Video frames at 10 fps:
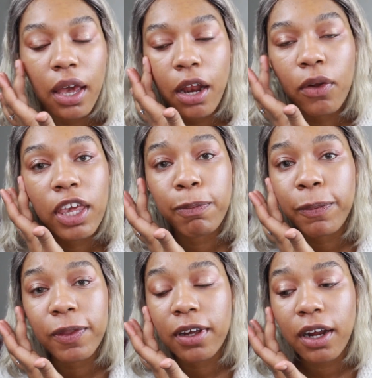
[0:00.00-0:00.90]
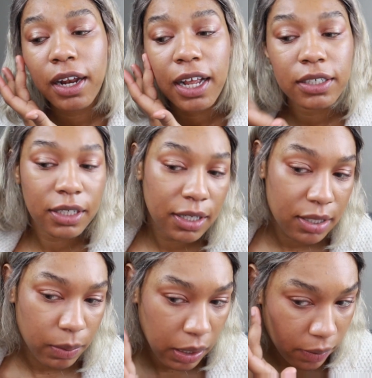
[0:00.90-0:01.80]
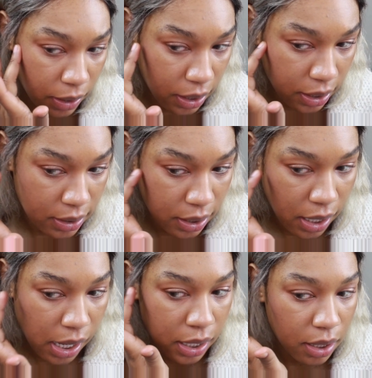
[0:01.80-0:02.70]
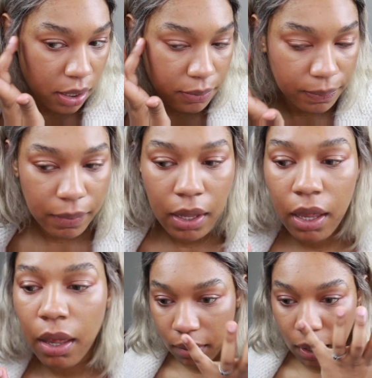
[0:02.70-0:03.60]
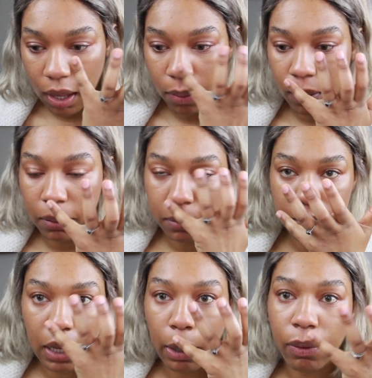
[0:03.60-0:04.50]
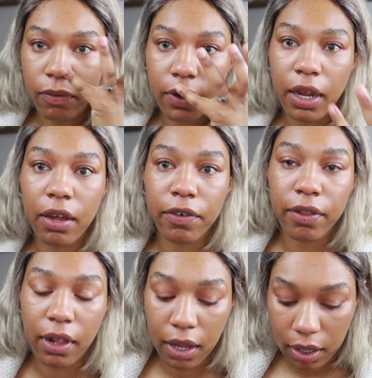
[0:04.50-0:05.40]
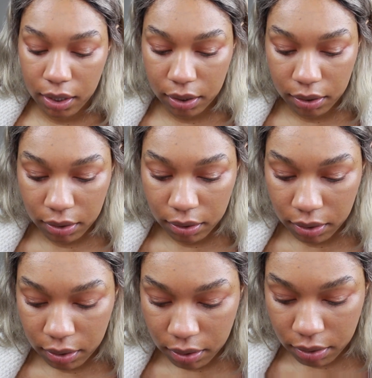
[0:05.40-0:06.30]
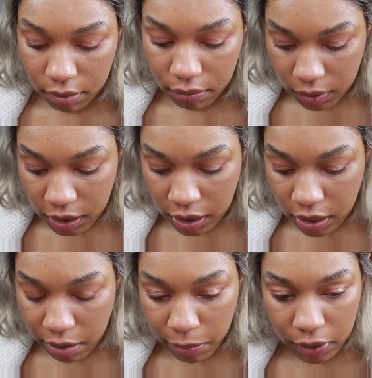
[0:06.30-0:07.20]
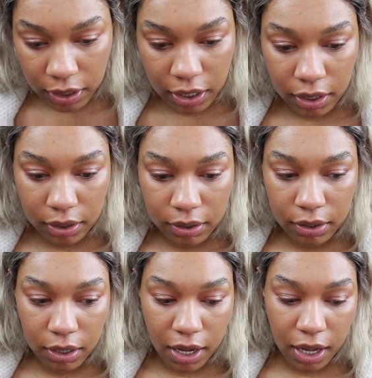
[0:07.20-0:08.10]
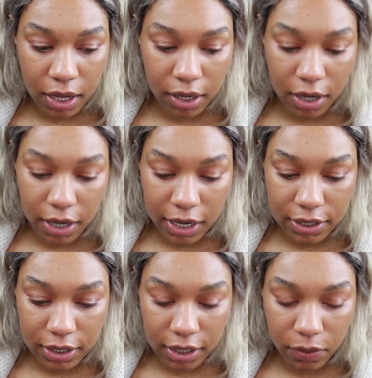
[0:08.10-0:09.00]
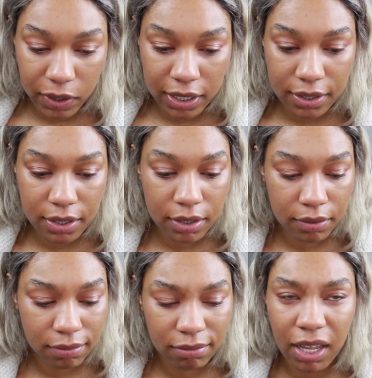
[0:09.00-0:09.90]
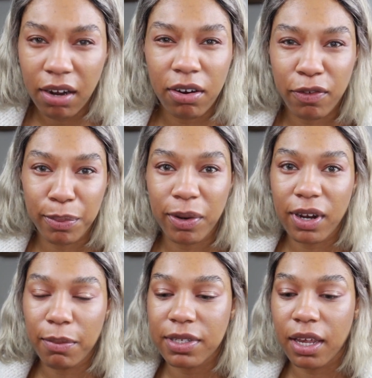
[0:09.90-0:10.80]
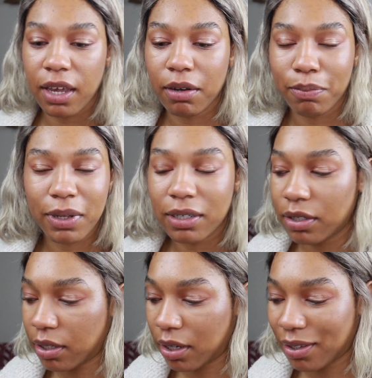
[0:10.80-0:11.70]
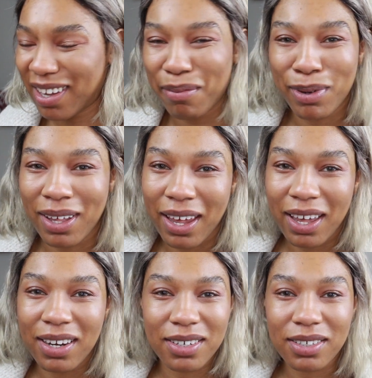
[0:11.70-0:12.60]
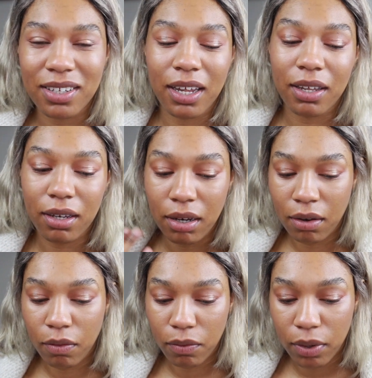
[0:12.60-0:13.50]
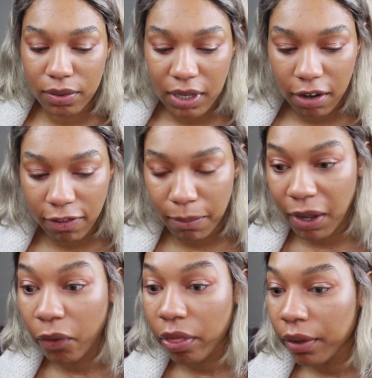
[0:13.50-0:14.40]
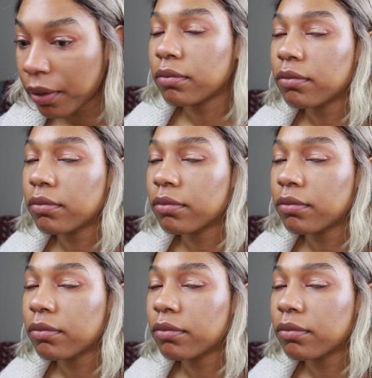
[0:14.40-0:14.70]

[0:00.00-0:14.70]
I don't keep up with the Kardashians. I'm not really into that. I will I will forever thank Kimberly Ann Kardashian West. I don't know if her middle name was Ann, but Kimberly Ann just like rolls out of the mouth